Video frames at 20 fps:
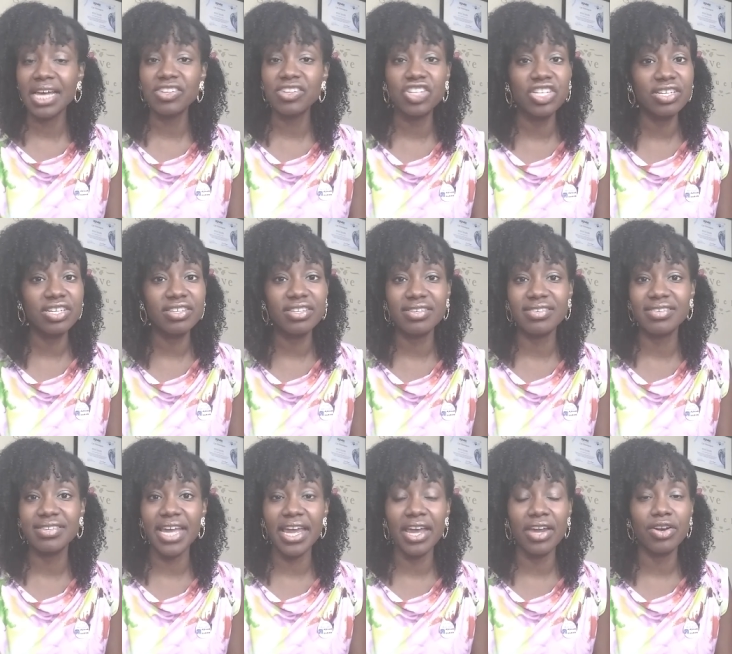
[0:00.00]
That's just the
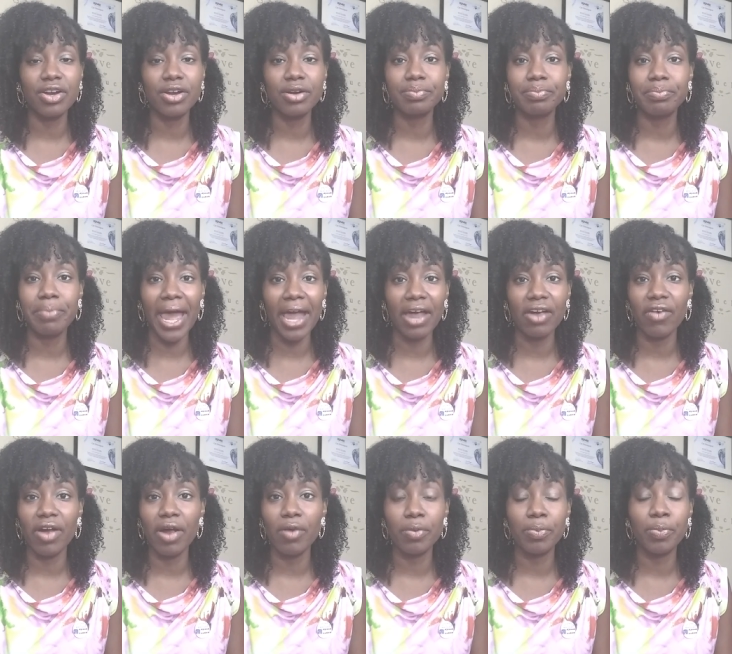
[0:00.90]
standard
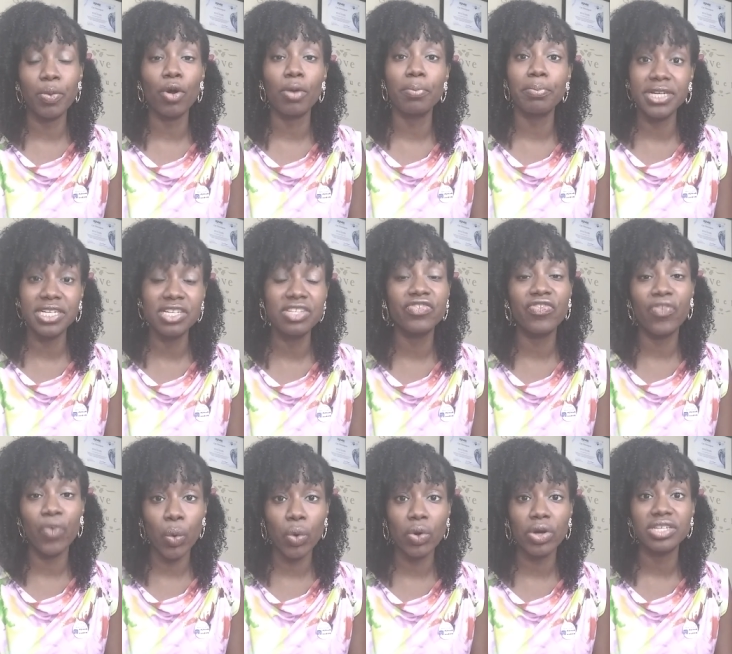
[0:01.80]
background report, but it's
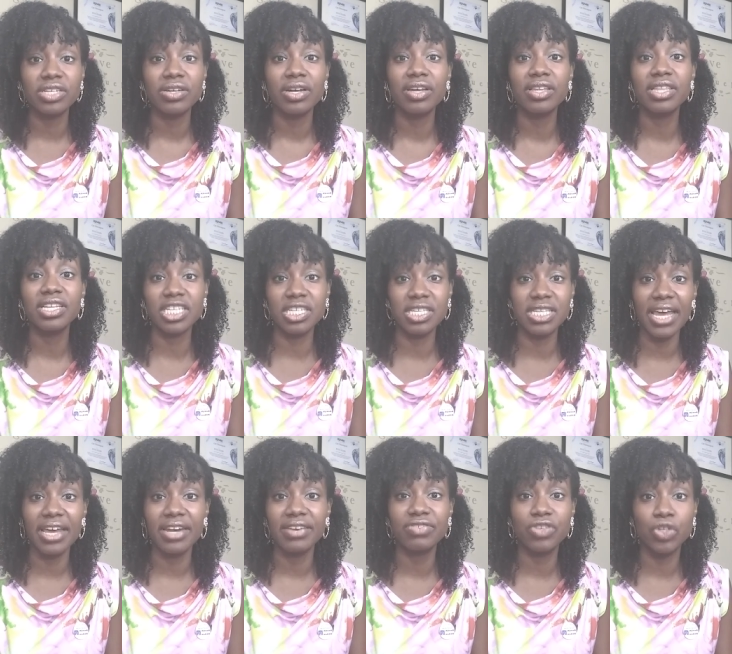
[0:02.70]
for the
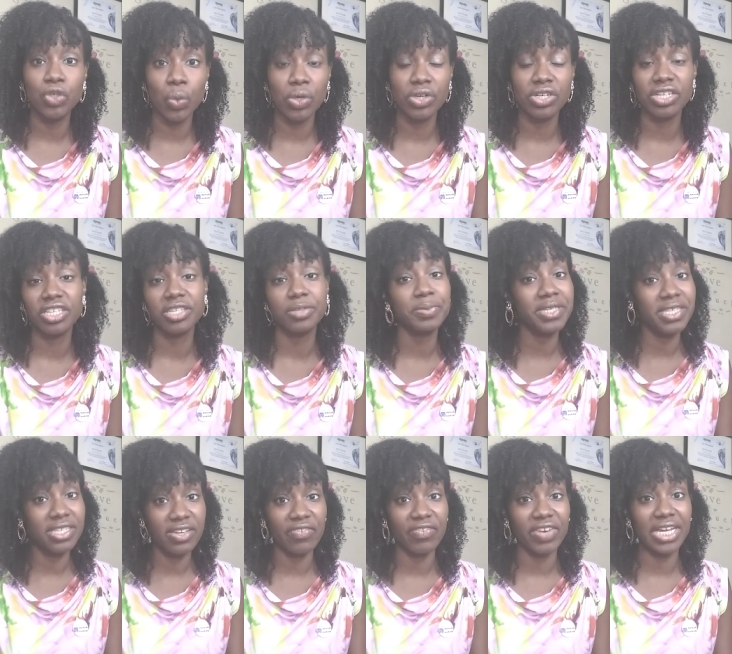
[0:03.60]
state of Georgia
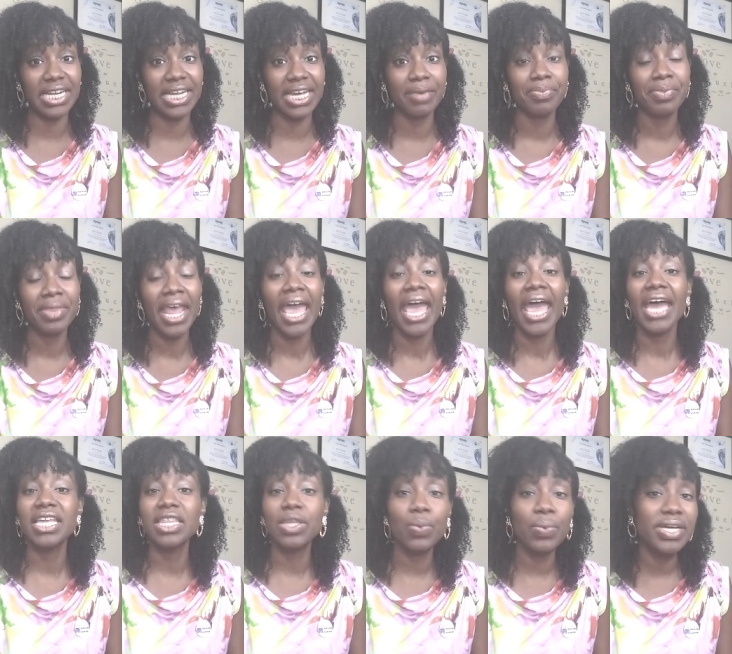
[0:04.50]
specifically.
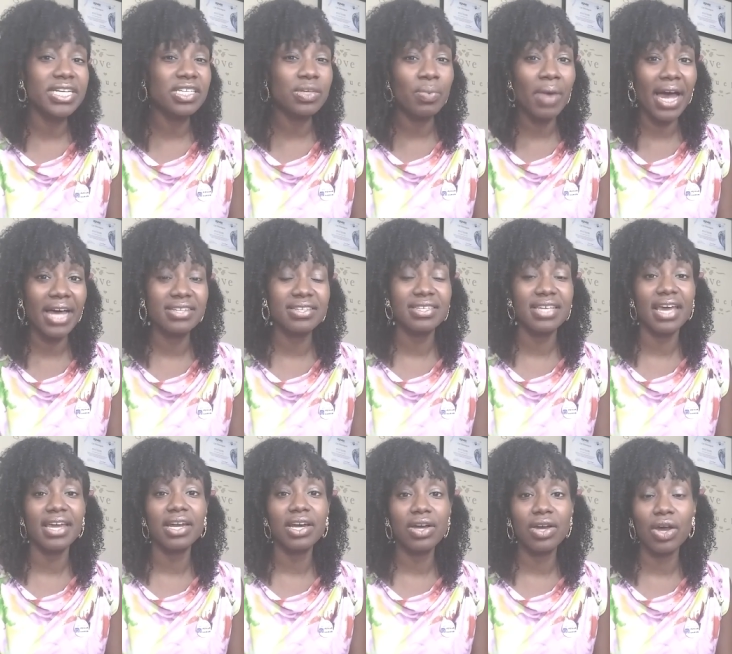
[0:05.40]
And the reason why I
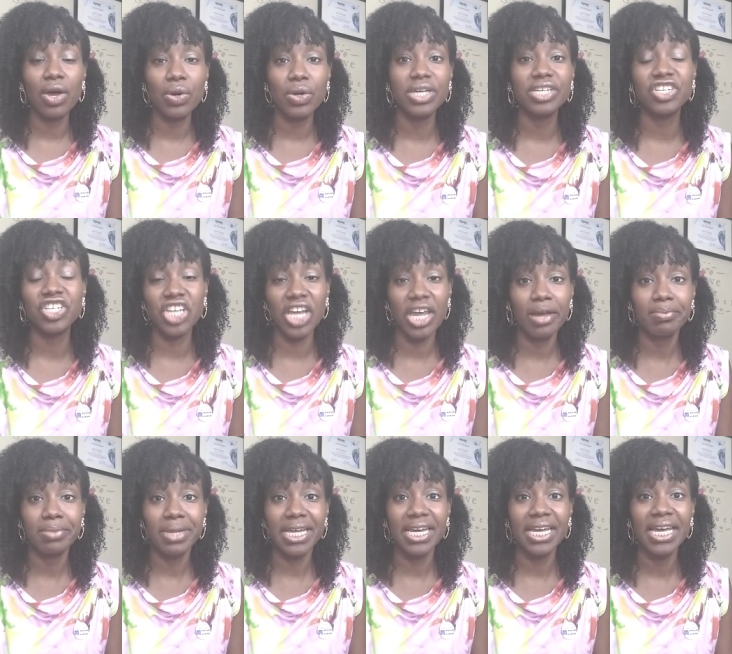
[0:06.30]
say to go to
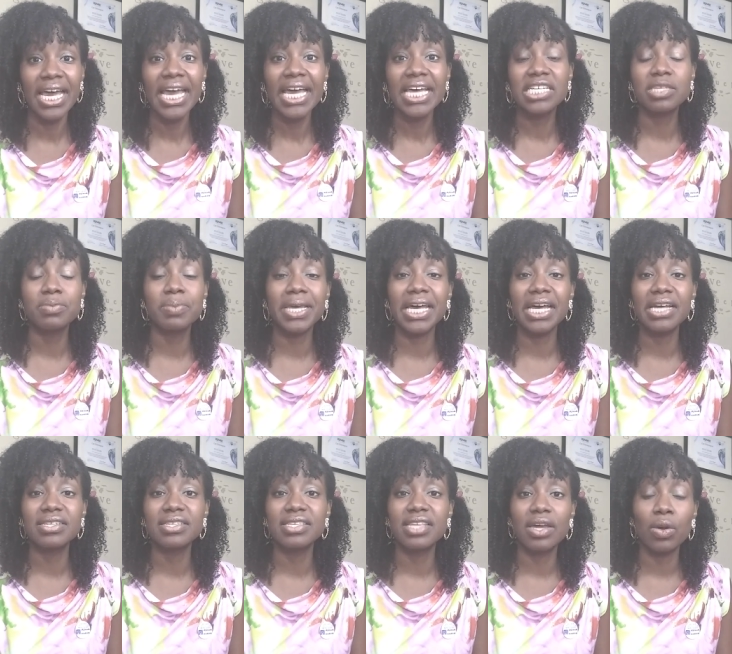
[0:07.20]
Chamblee is
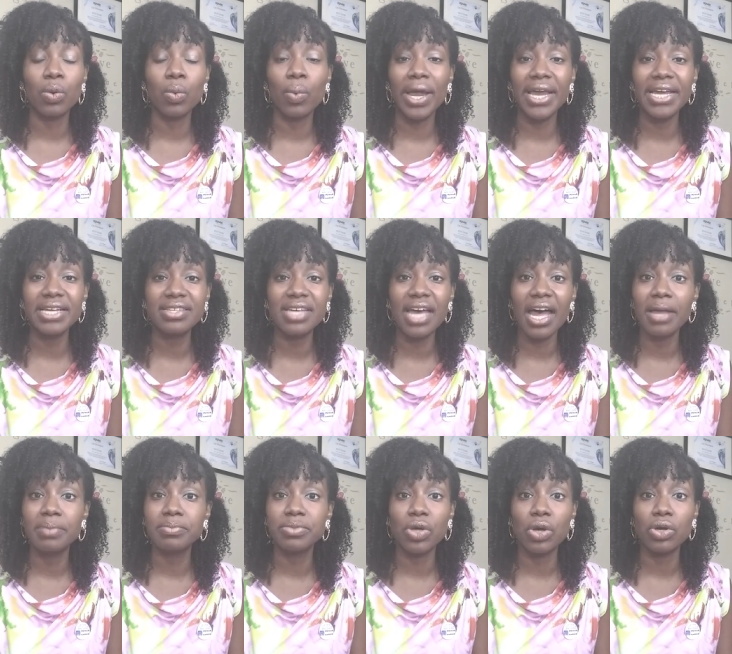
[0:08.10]
because their wait
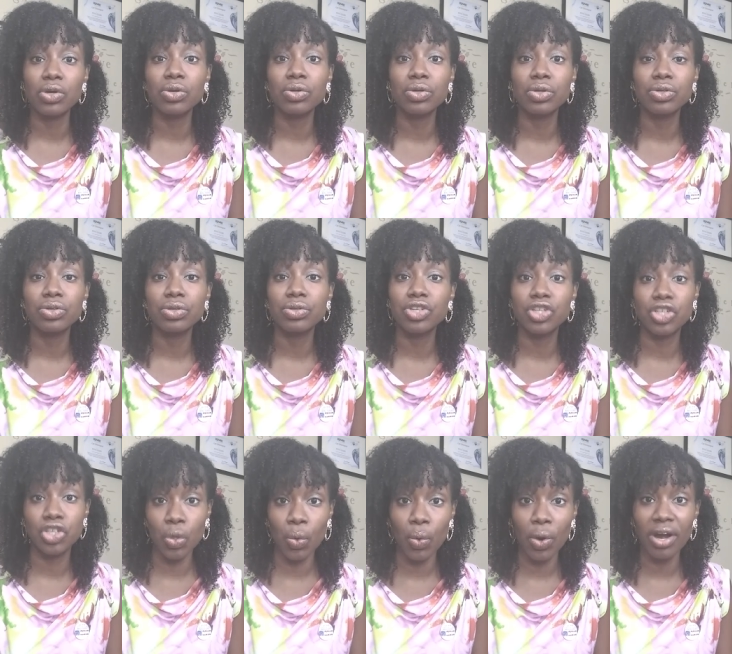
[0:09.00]
times are
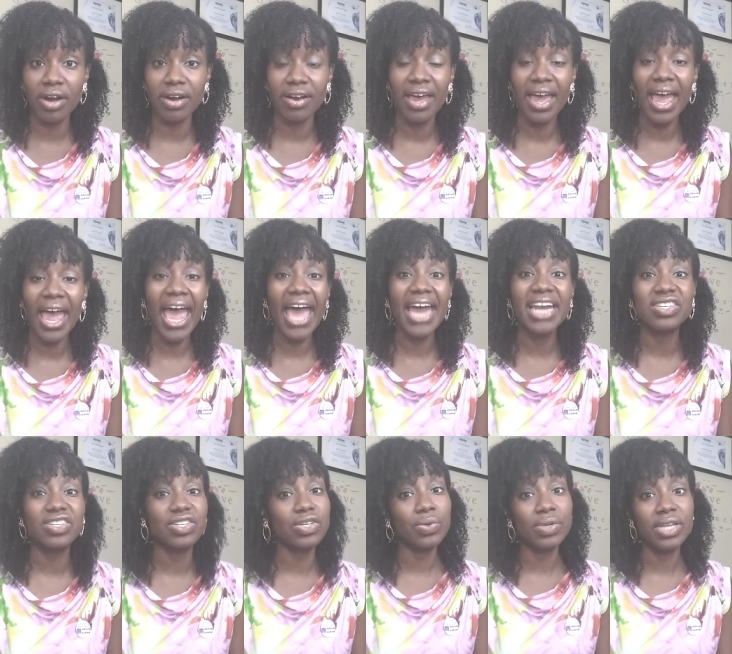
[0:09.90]
short and
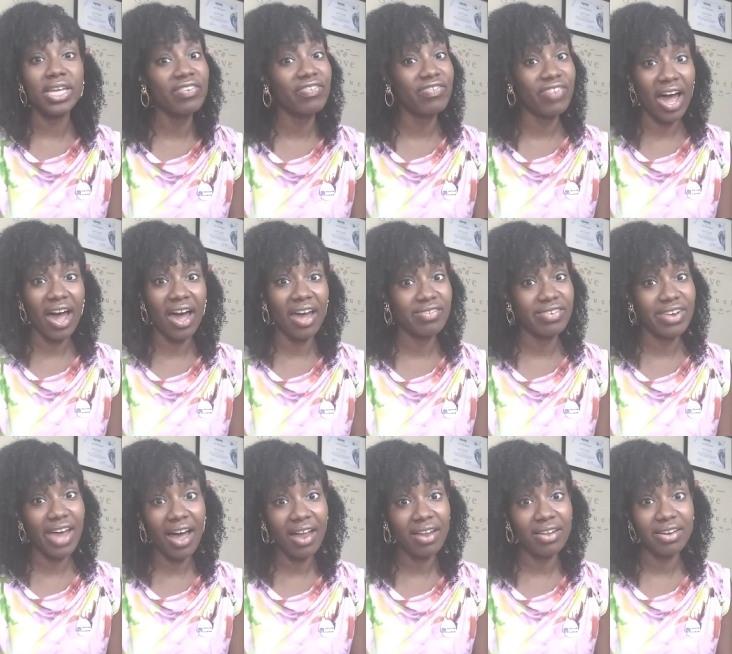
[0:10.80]
it's only
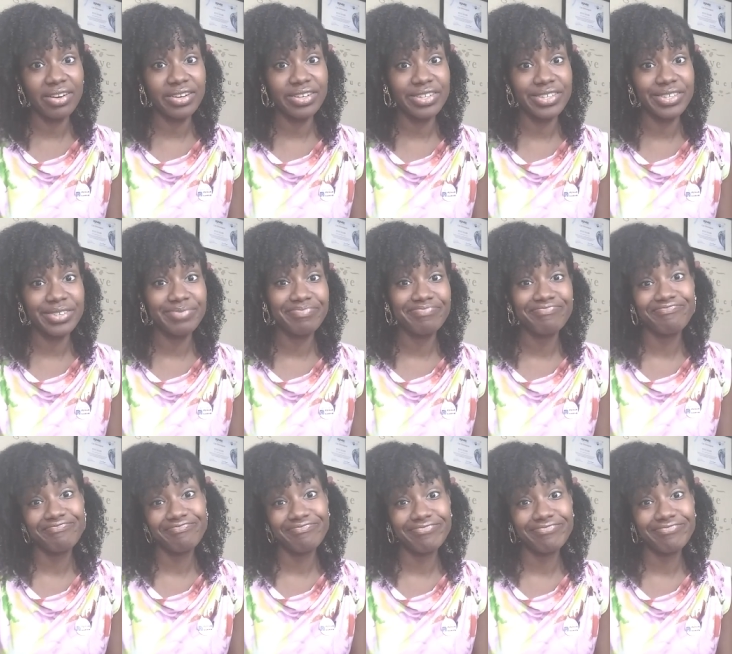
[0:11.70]
$5.